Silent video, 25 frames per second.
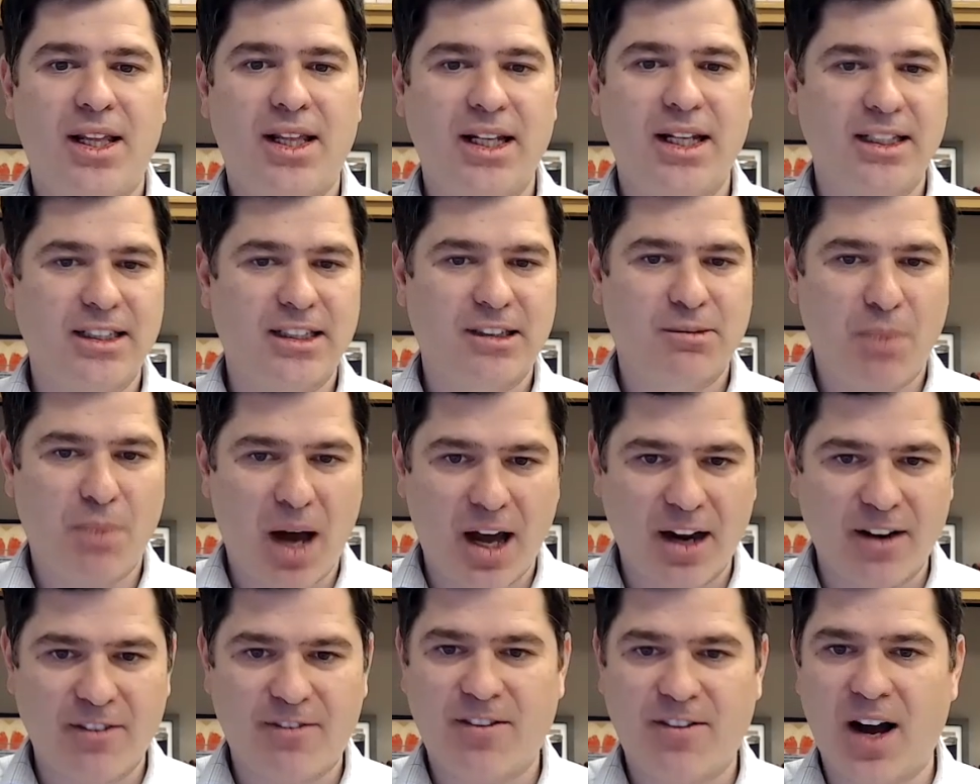Think
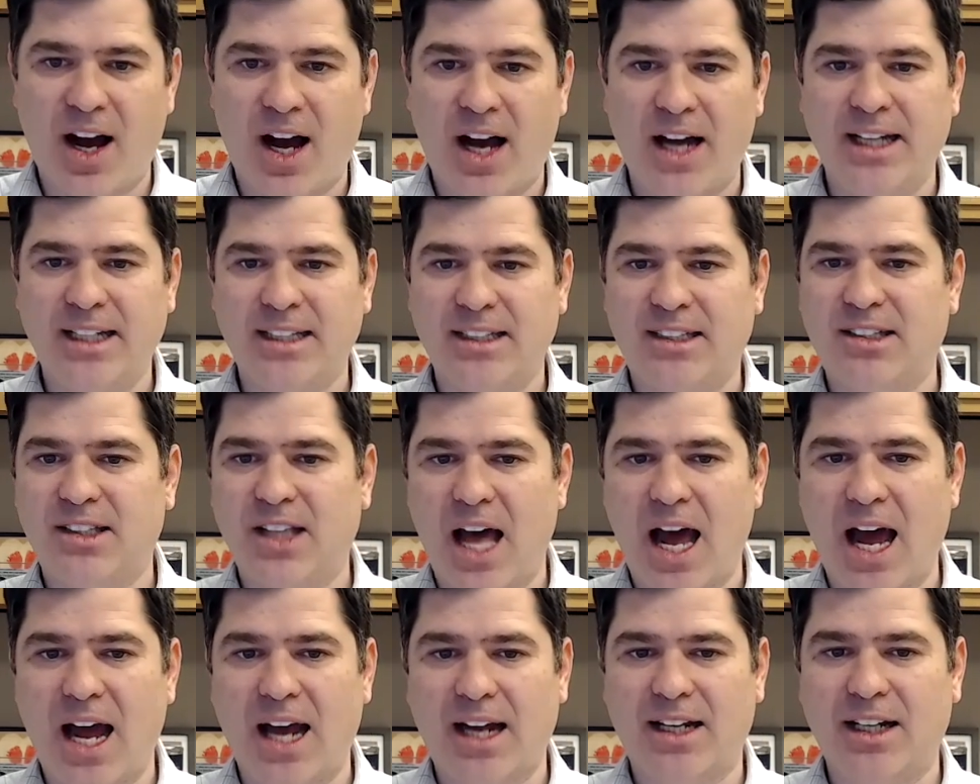Spotify and
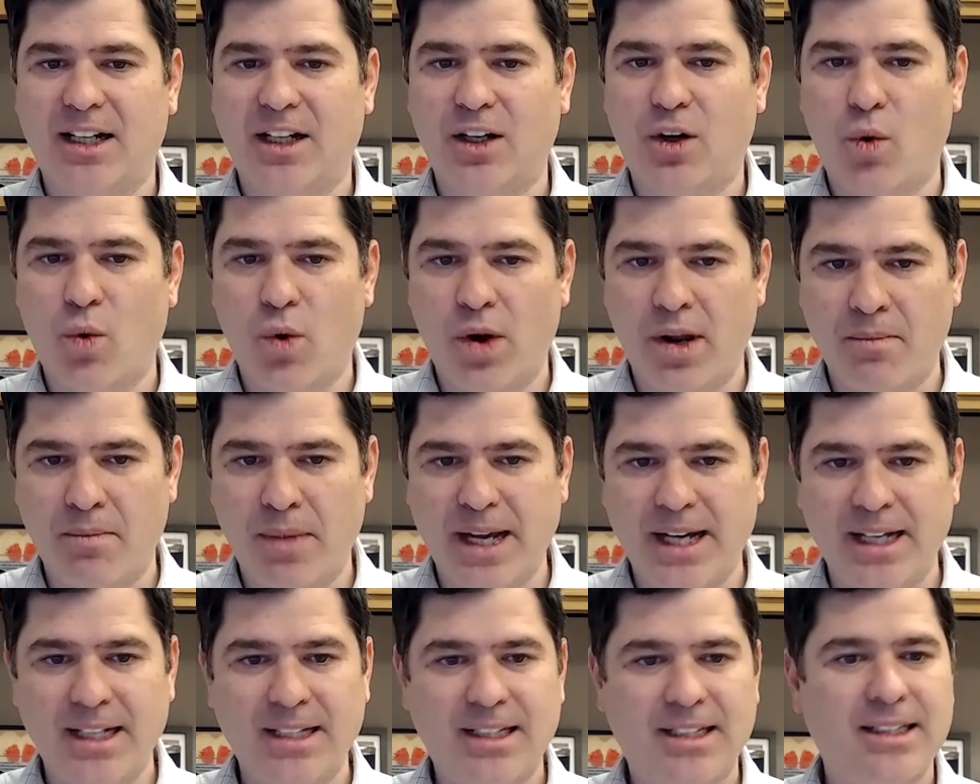Slack and
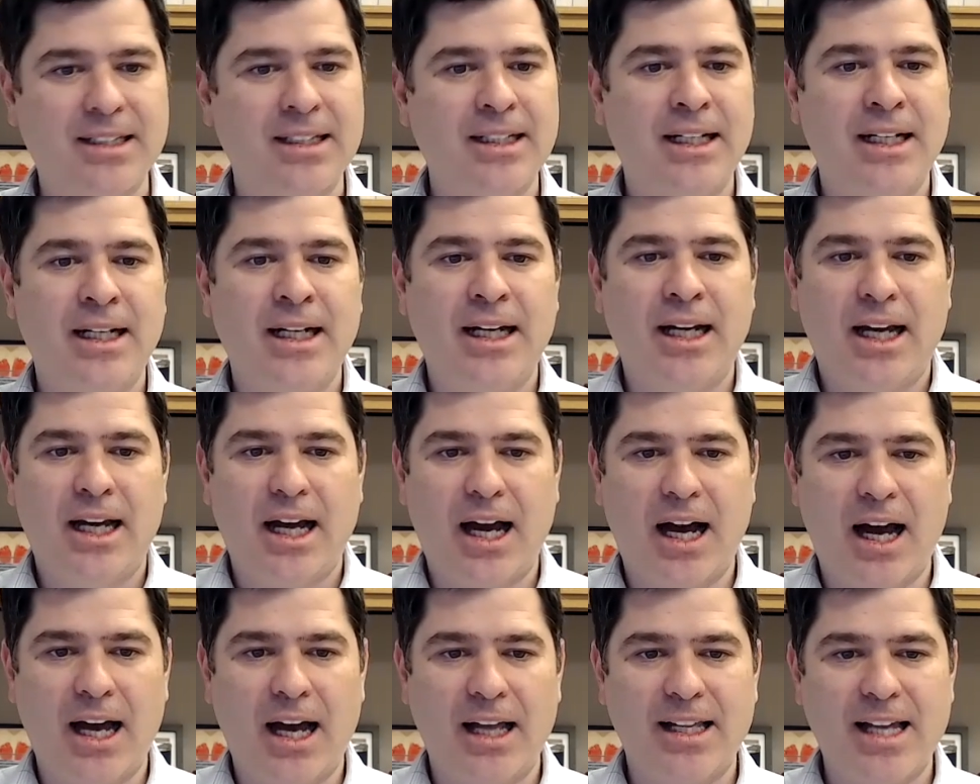Coinbase.
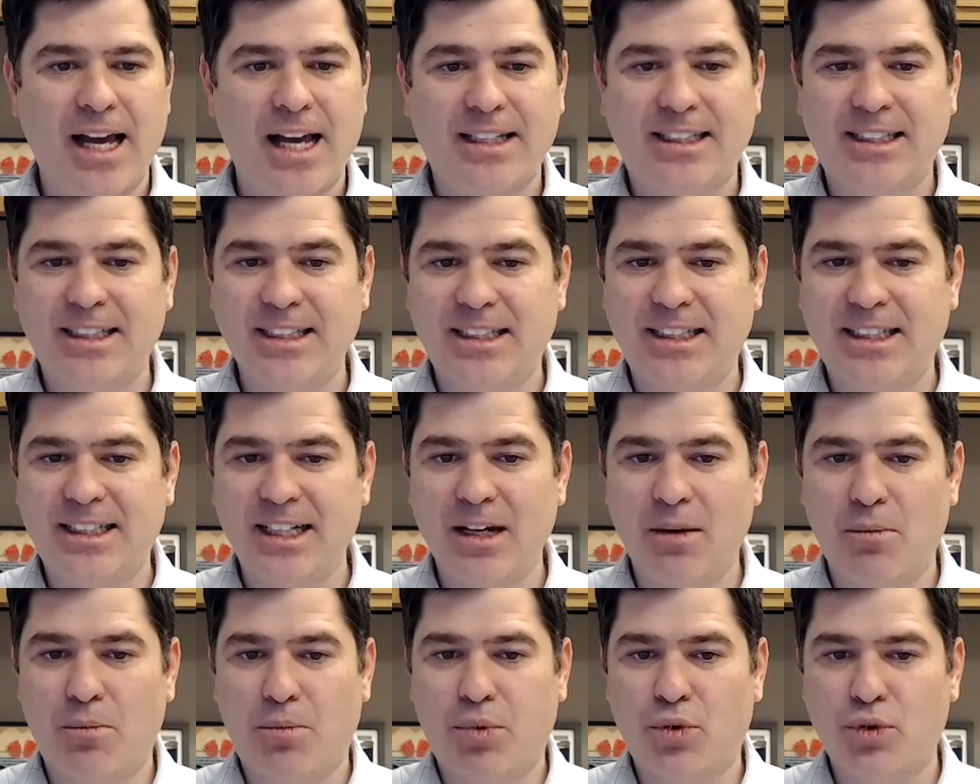The
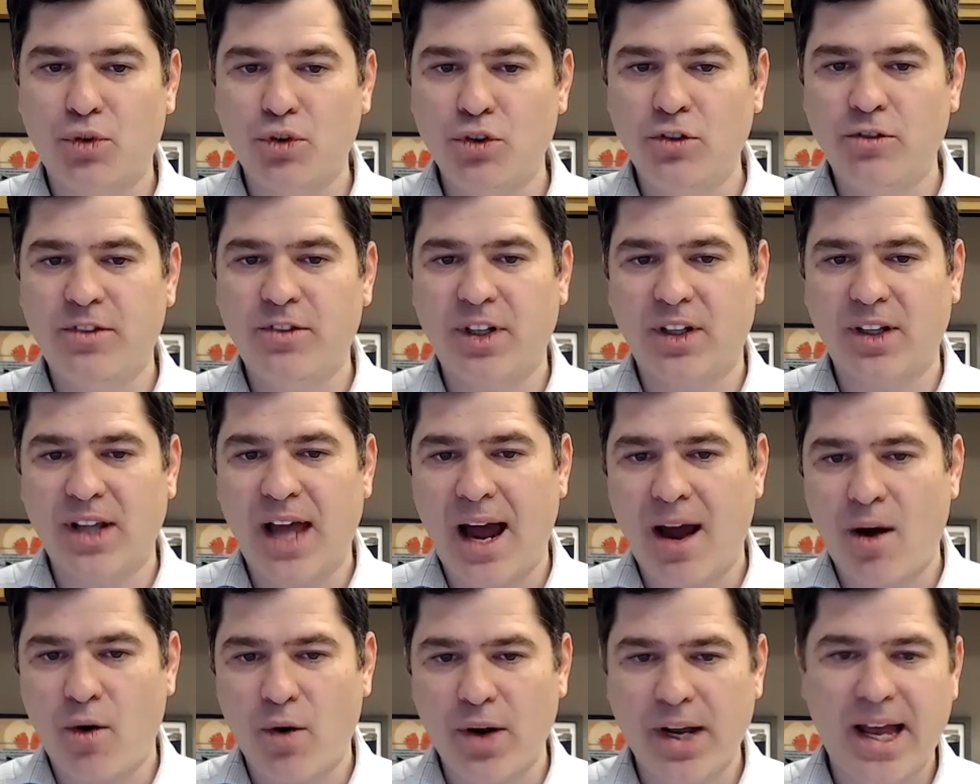SEC approved
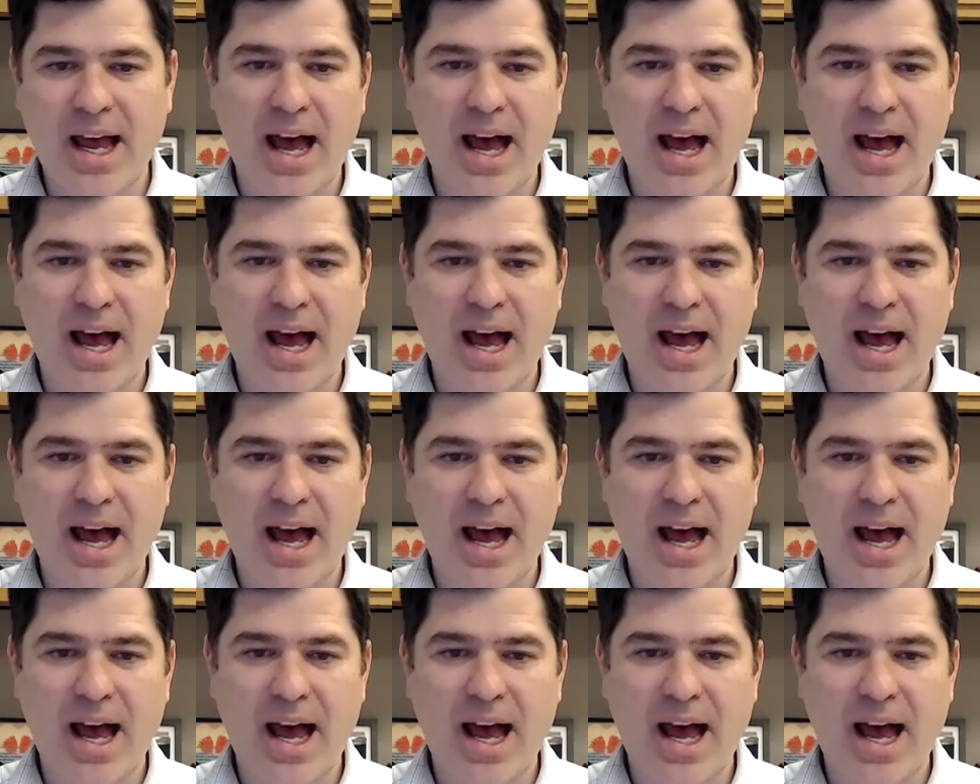allowing